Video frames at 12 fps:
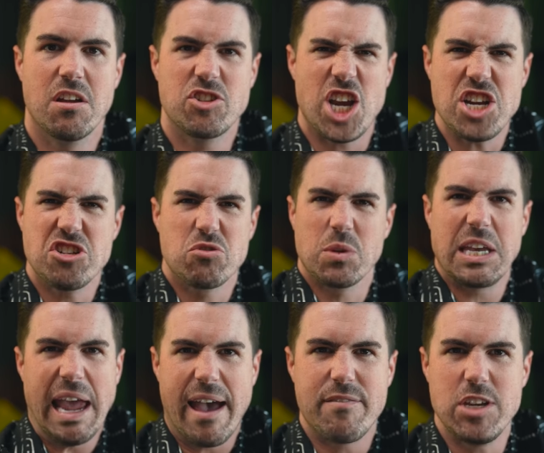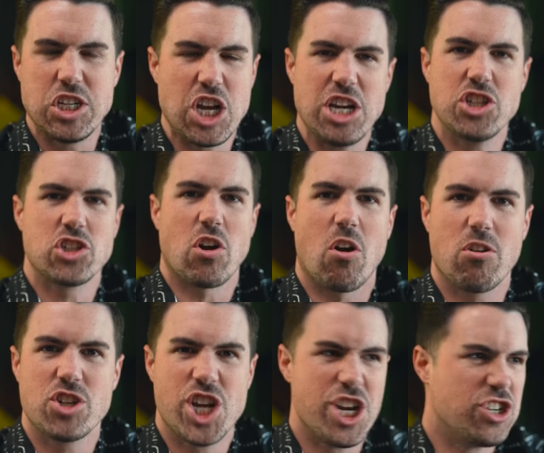Change is really heavy, change is
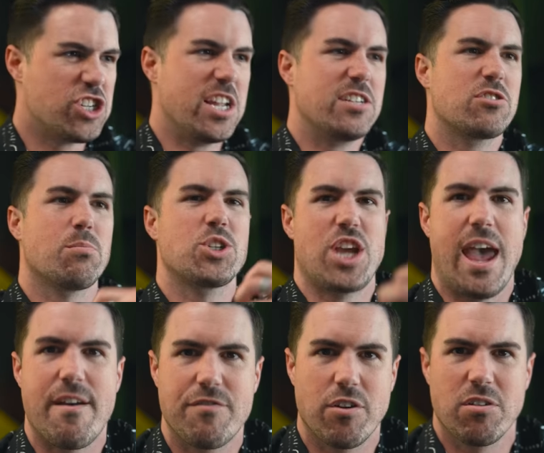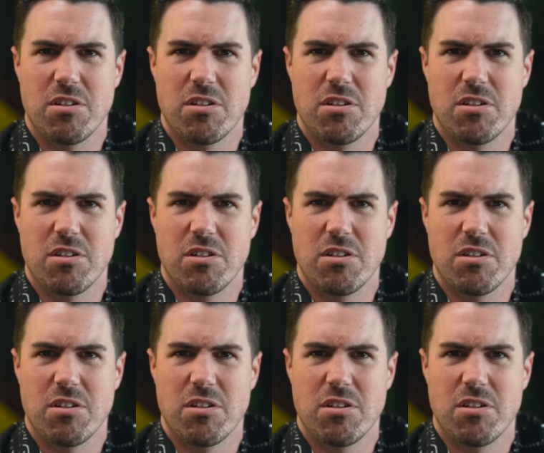hard, change takes so much effort,